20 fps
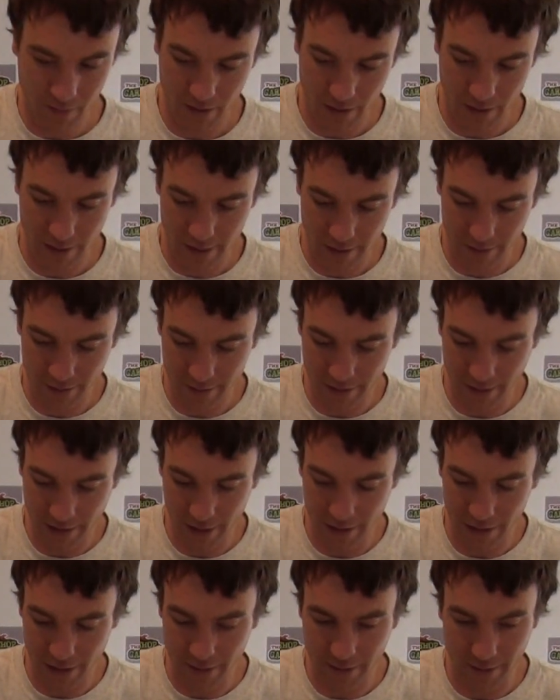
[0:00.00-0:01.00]
And I'll just allow
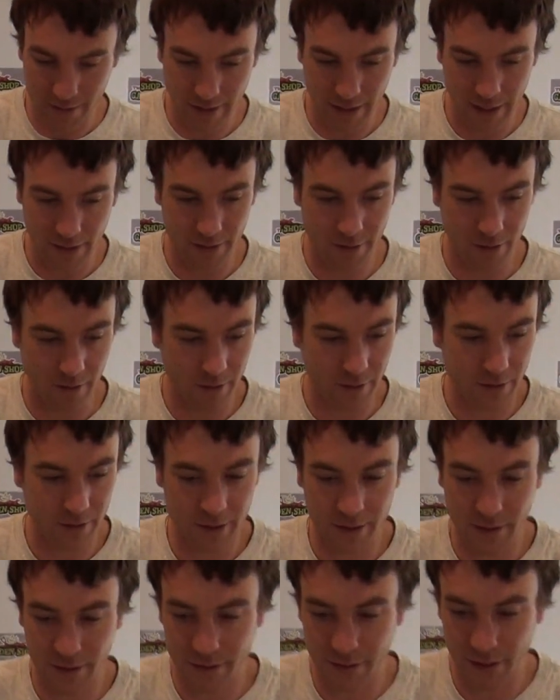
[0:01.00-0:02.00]
that to set over to
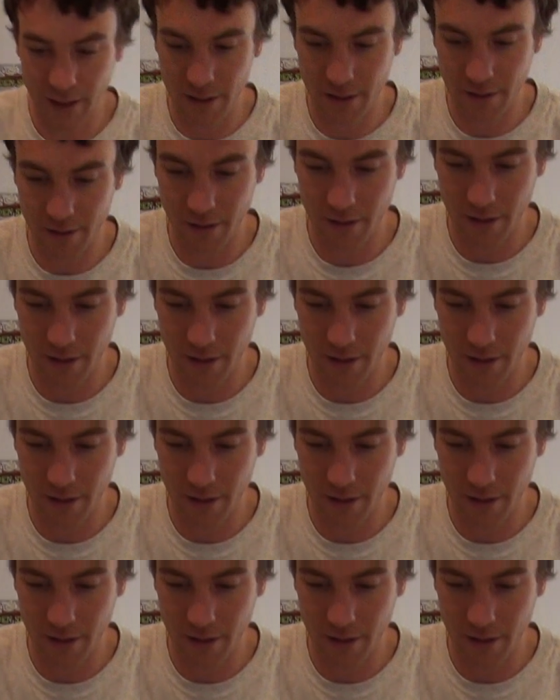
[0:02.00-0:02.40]
the side